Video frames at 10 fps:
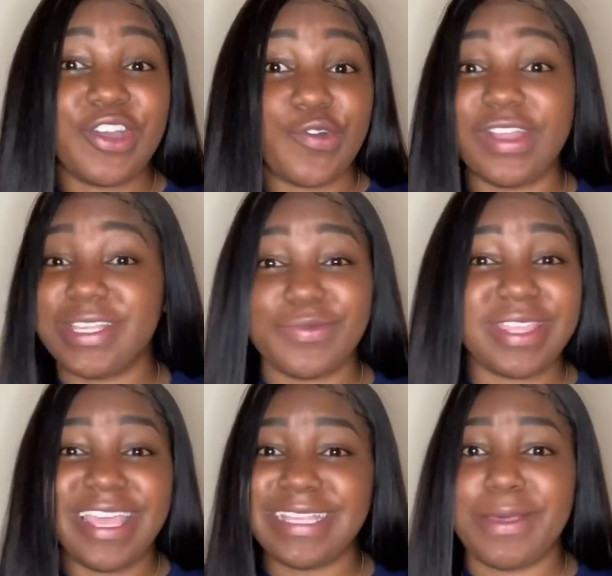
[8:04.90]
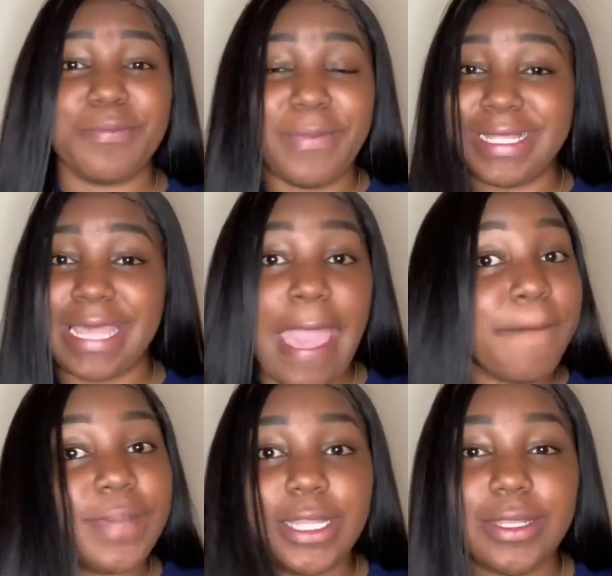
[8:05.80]
Chris would think something about to
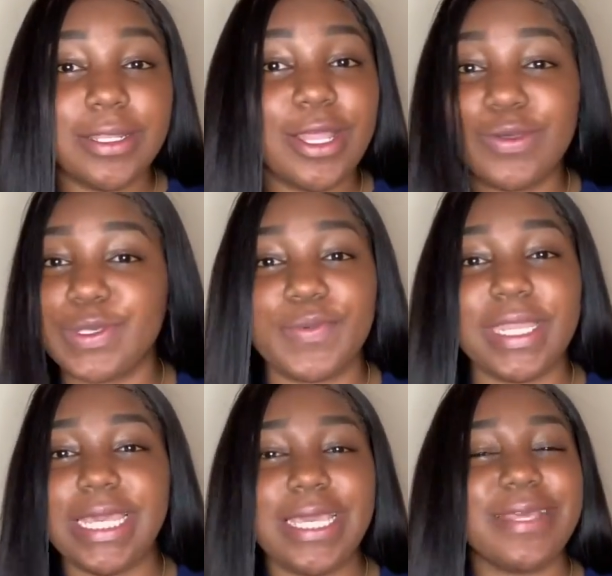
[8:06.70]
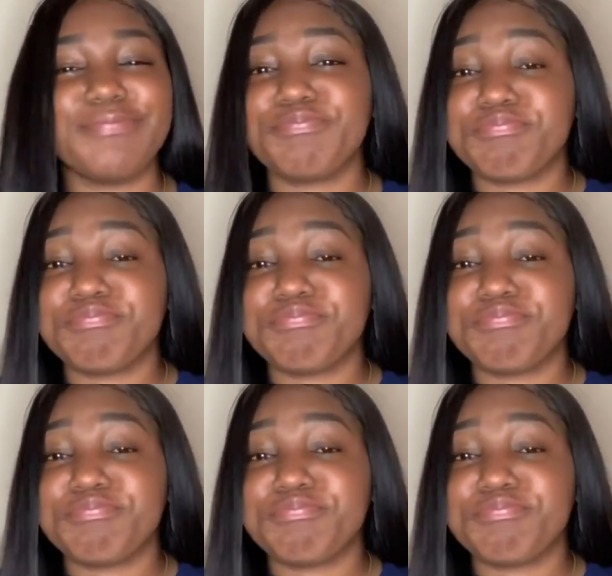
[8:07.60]
happen. No, sweetie.